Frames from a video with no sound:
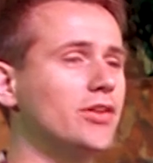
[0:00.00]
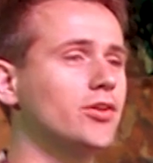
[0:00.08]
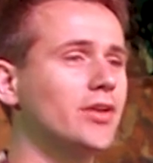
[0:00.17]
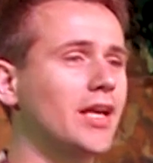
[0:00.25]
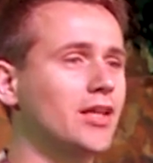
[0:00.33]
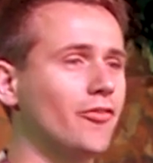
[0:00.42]
bit
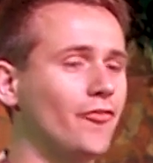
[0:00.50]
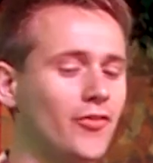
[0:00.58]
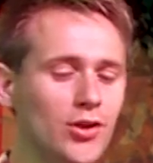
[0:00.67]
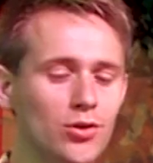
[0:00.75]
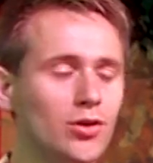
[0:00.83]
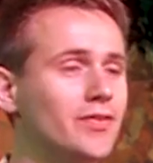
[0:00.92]
so you get the
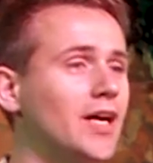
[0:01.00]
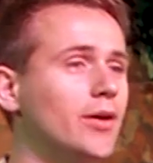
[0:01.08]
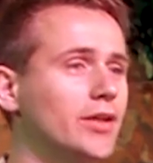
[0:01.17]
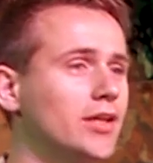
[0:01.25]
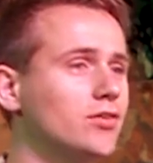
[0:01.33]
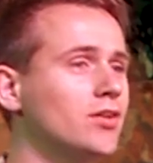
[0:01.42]
feel of
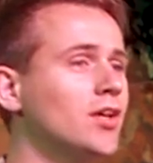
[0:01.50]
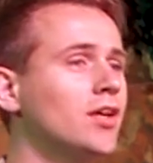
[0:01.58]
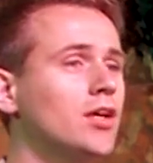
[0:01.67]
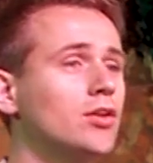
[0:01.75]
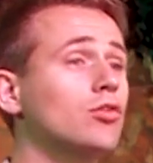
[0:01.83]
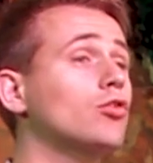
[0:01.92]
how it is
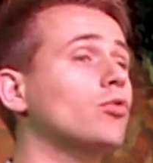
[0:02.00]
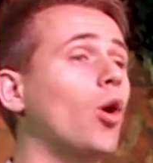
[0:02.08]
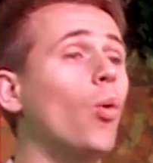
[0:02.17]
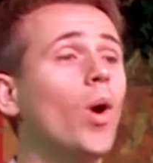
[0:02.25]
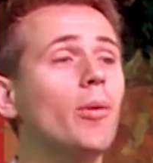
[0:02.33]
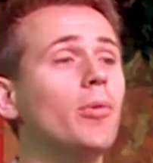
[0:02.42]
to
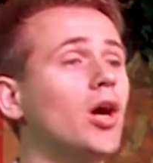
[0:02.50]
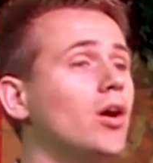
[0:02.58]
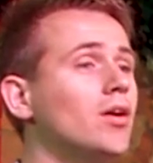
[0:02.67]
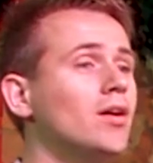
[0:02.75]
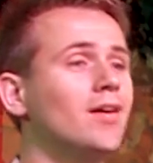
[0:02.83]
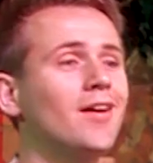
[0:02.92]
throw 1
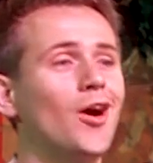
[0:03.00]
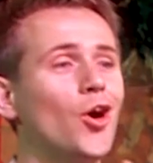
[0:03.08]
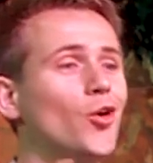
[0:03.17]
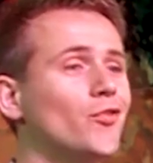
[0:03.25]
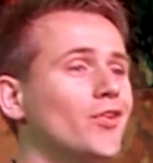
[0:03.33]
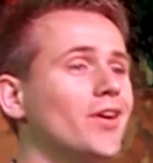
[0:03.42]
ball
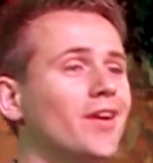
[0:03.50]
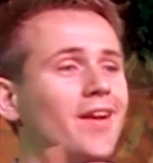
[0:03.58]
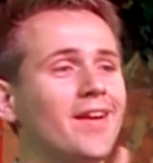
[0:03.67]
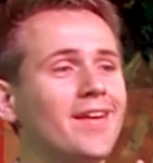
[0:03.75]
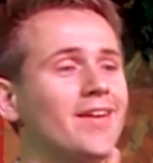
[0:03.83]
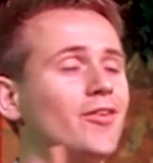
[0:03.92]
over
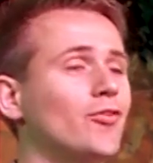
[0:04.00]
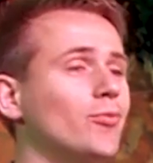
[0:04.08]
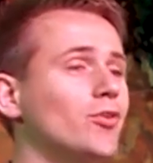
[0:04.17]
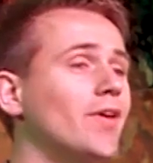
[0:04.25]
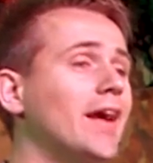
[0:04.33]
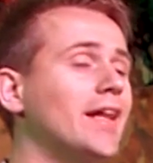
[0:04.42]

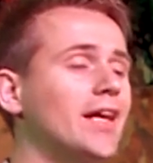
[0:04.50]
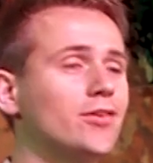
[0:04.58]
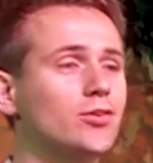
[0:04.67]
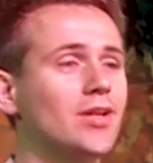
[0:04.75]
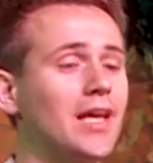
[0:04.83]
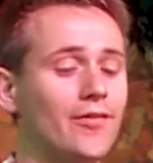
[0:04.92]
from the right
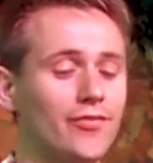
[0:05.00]
hand to the